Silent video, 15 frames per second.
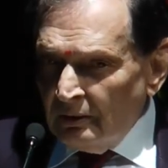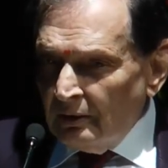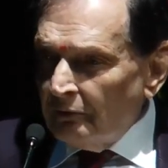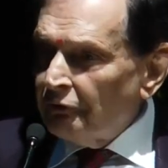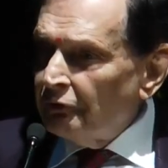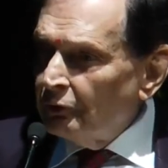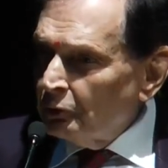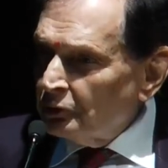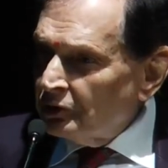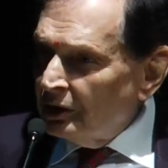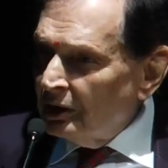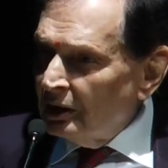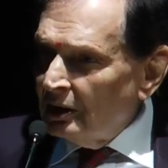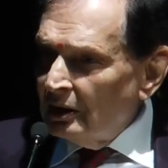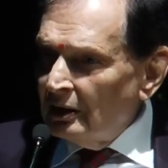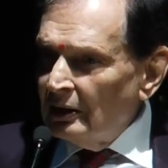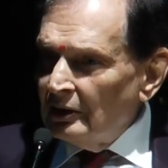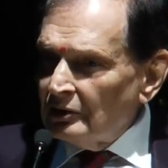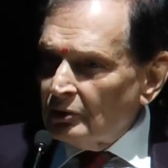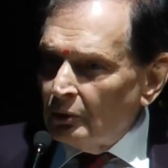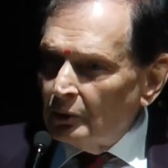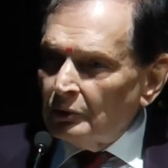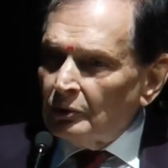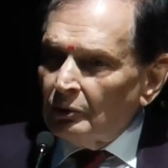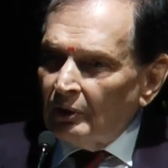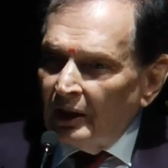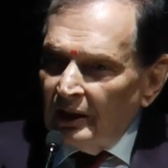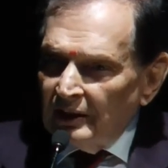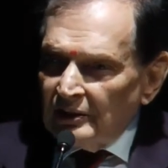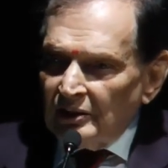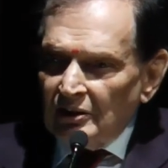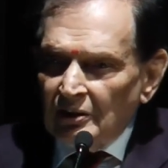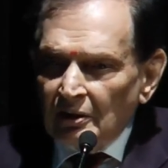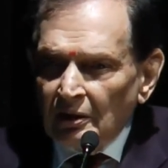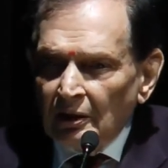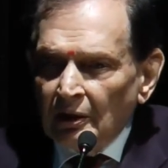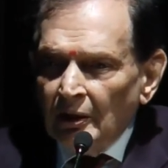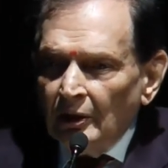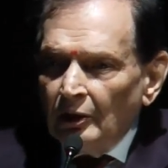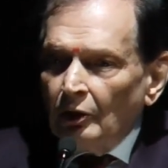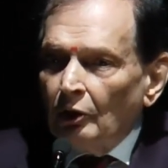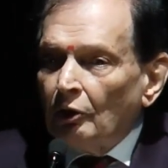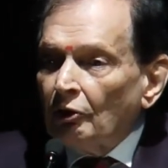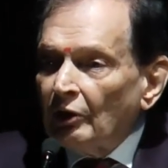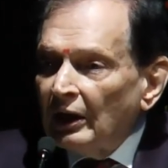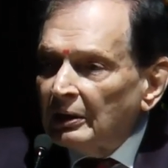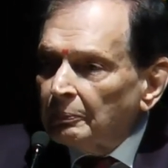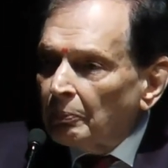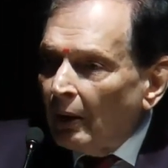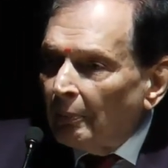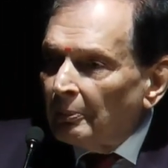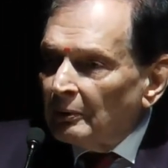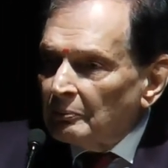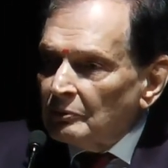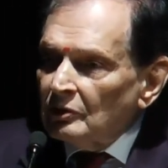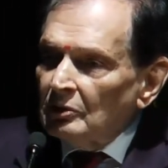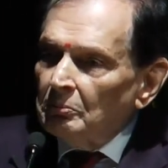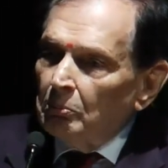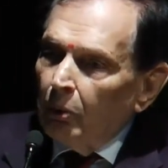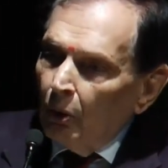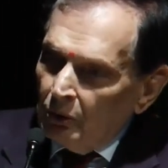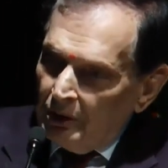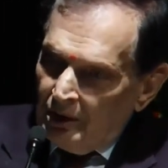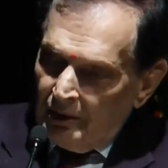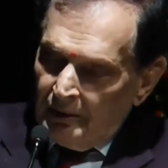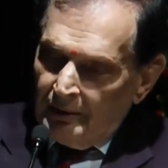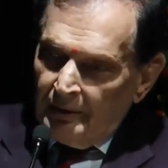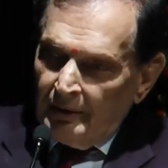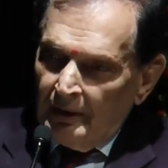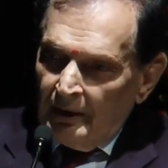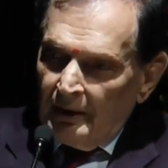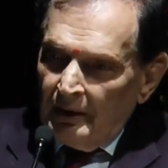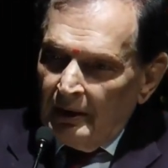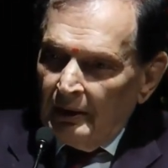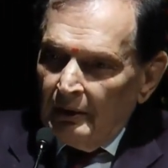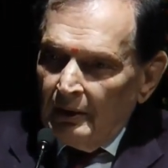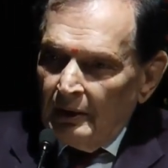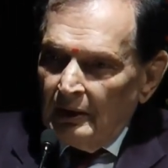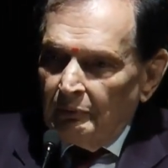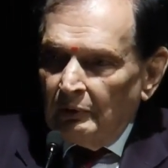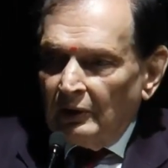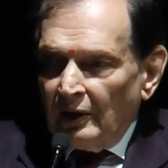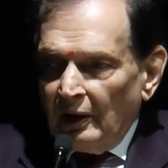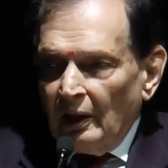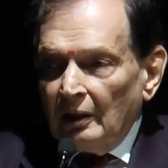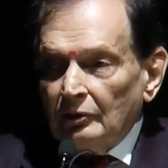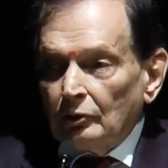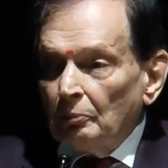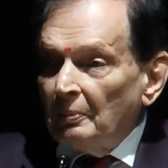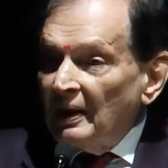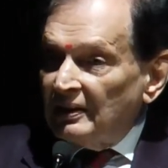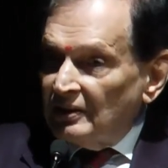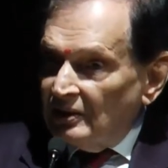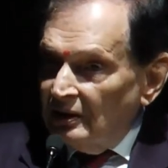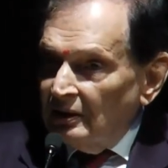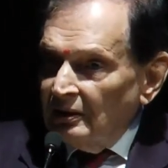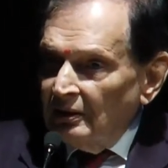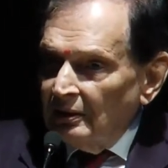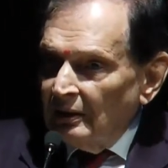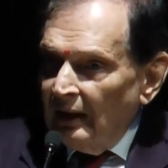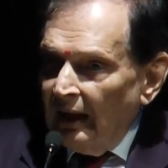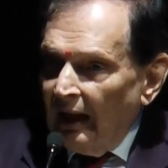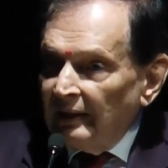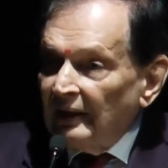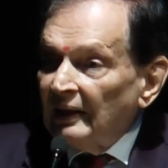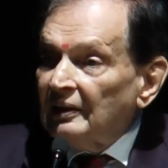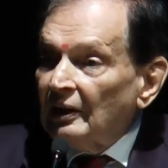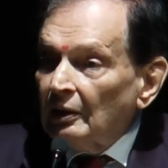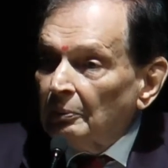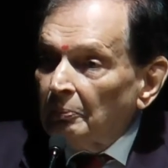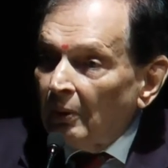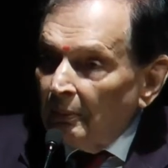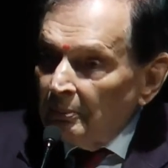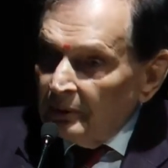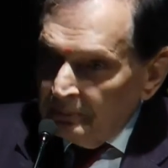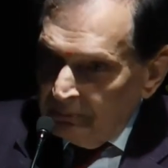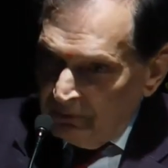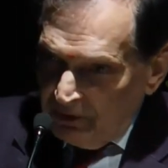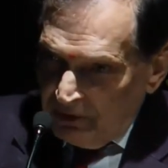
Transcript: The future is going to raise great problems, both with regard to medicine and ethical problems.